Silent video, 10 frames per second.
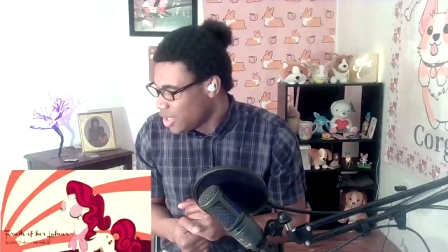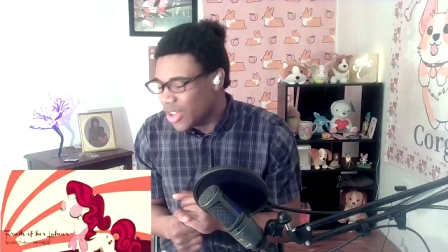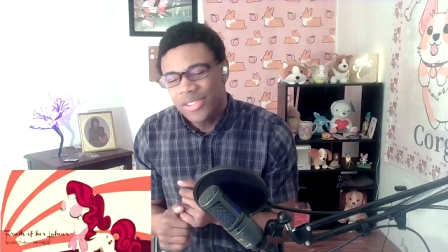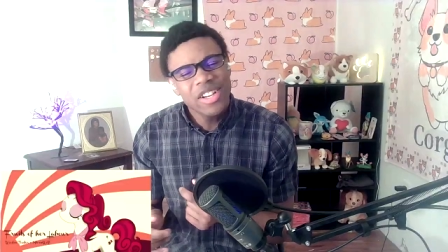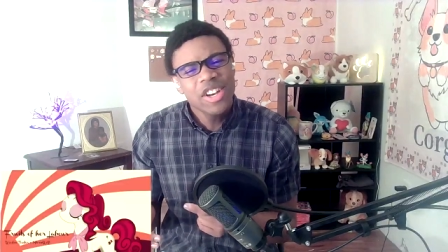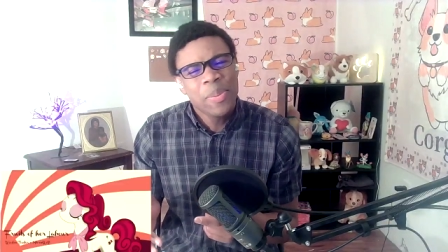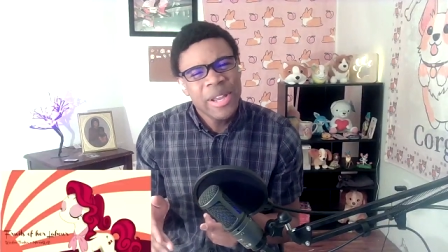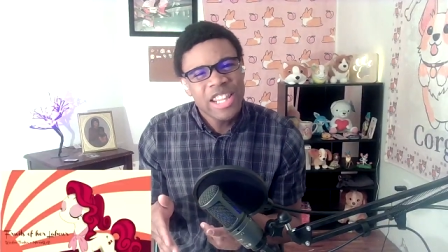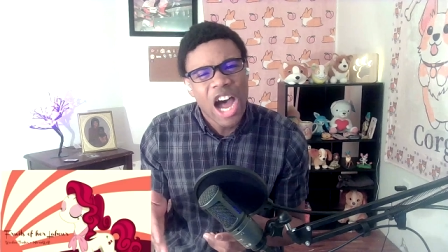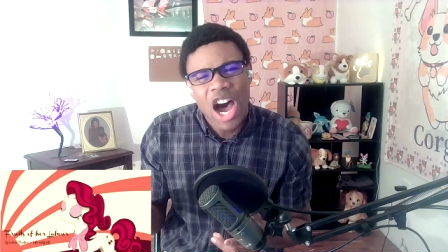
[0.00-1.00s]
You know, they're gonna
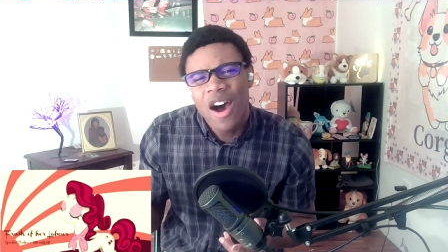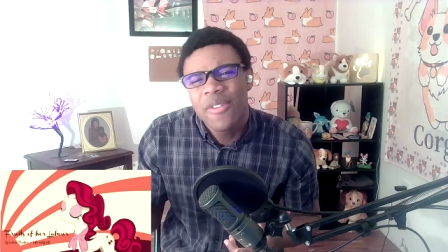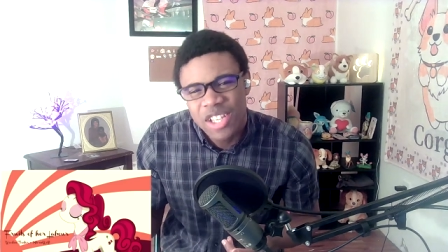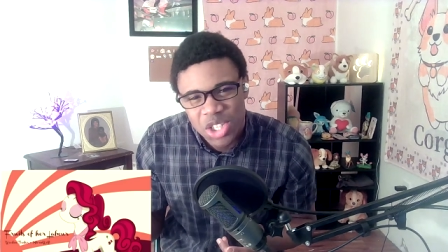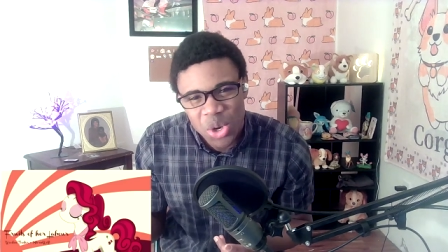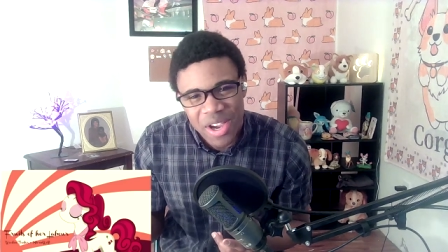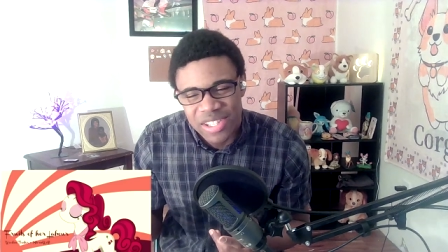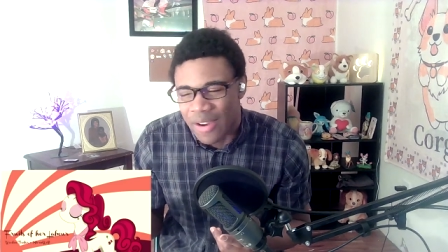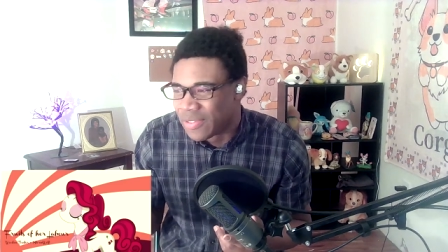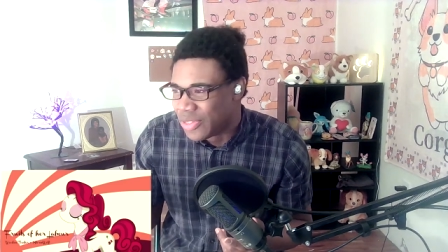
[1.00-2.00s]
pick the obvious
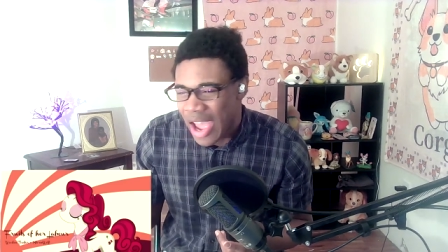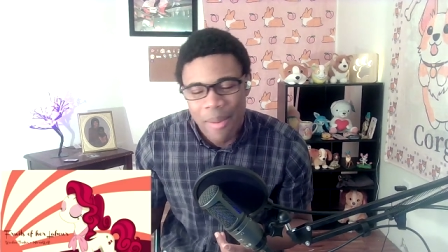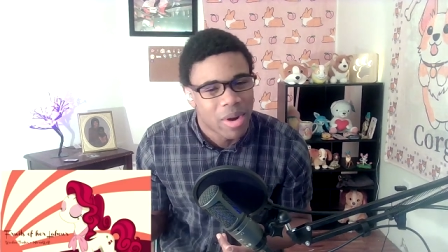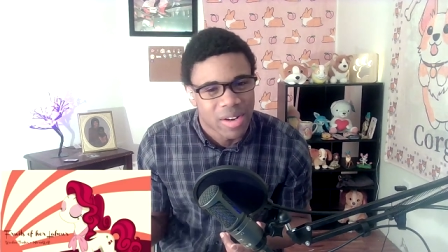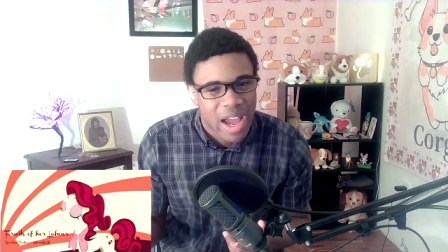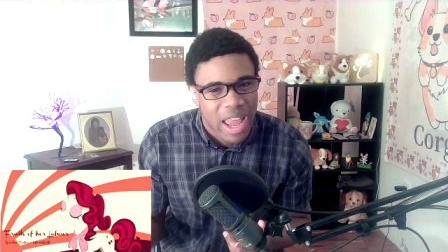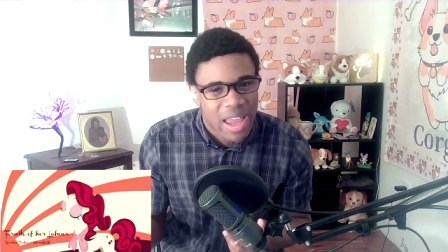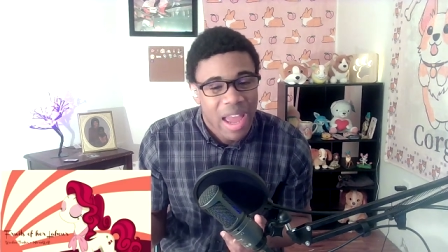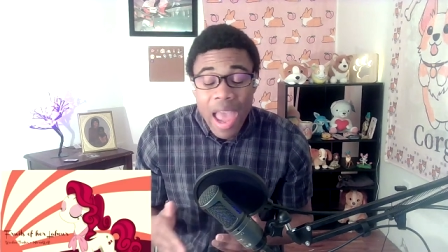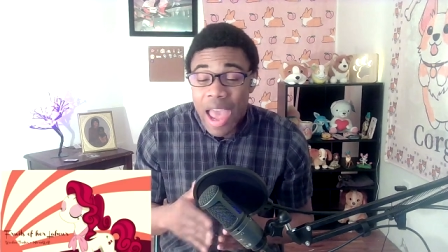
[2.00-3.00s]
choice of Nightmare
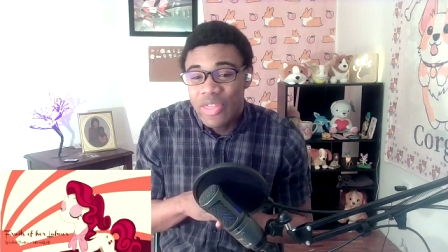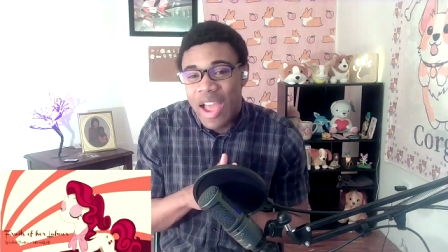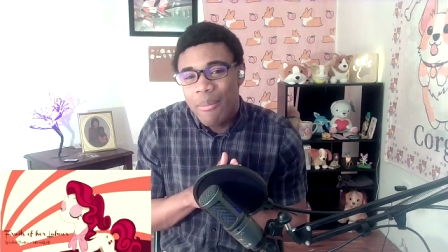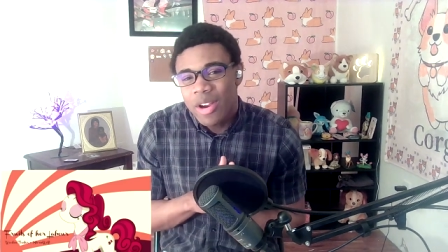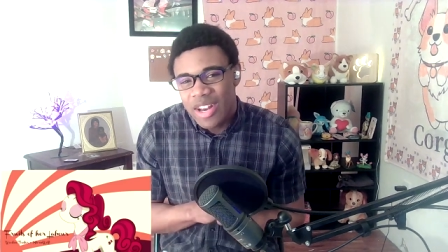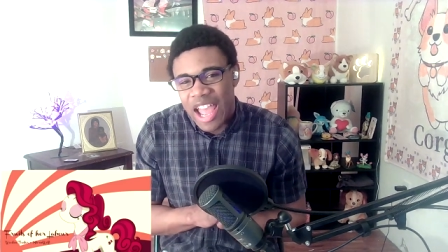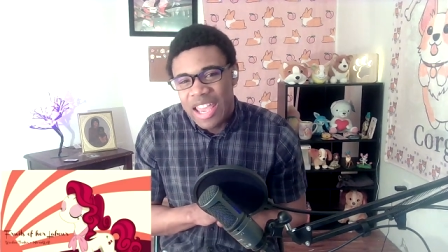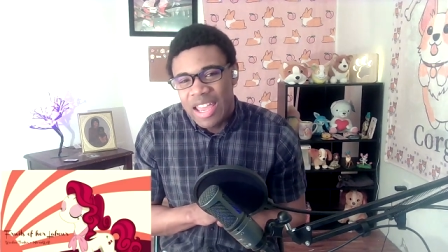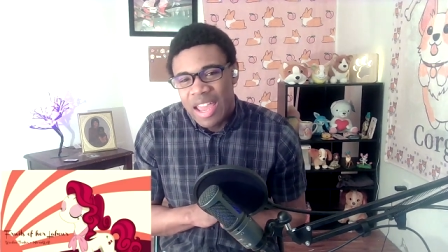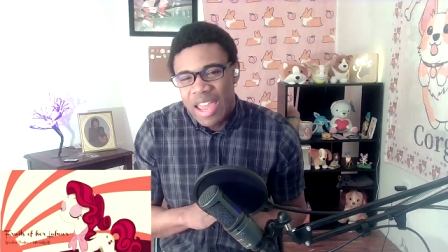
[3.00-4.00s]
Night. And Nightmare
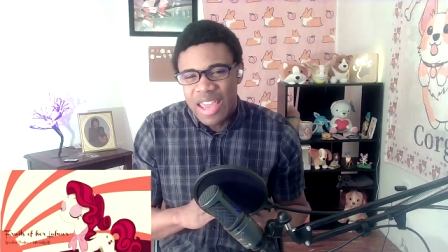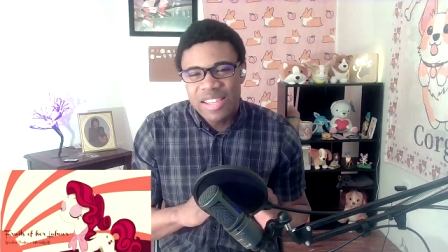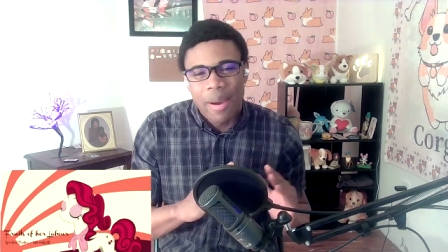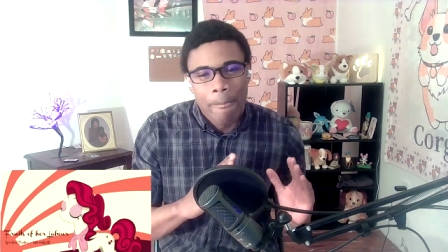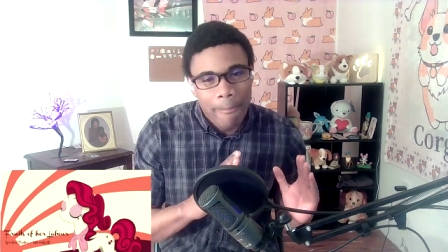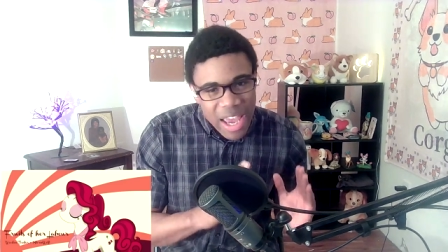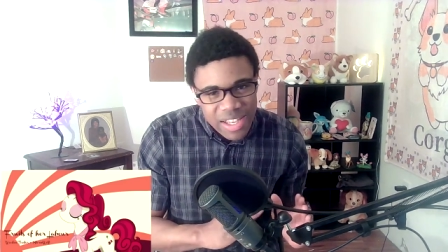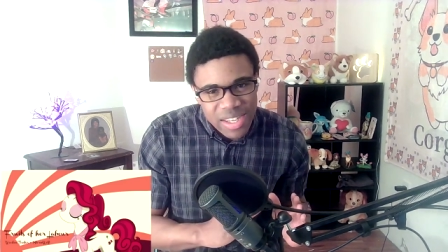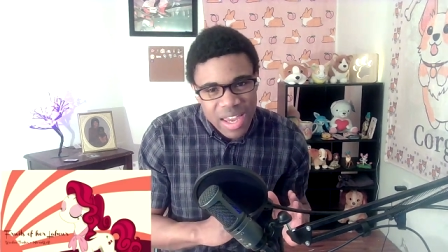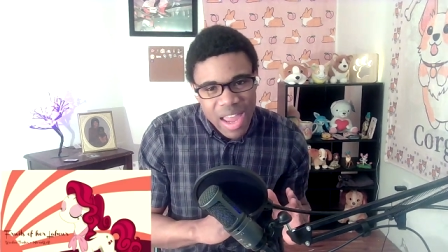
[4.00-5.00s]
Night is
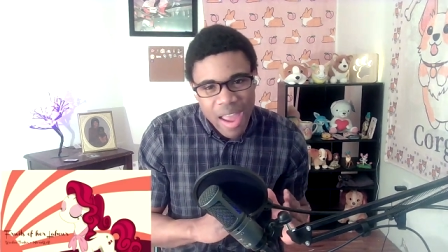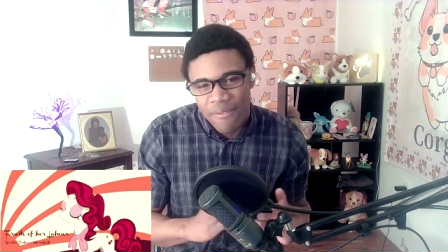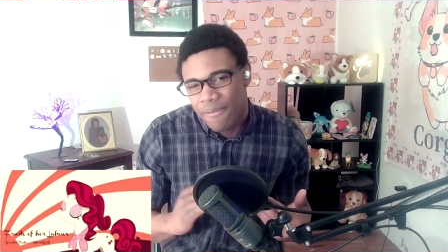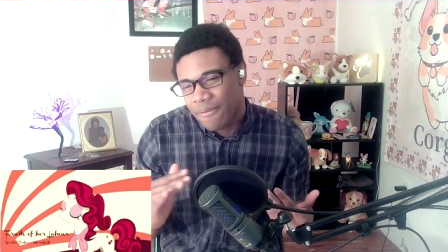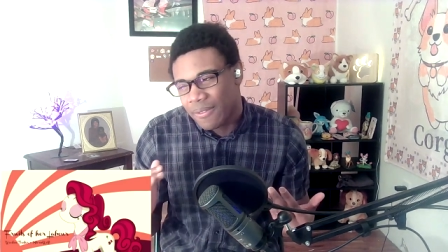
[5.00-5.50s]
amazing if,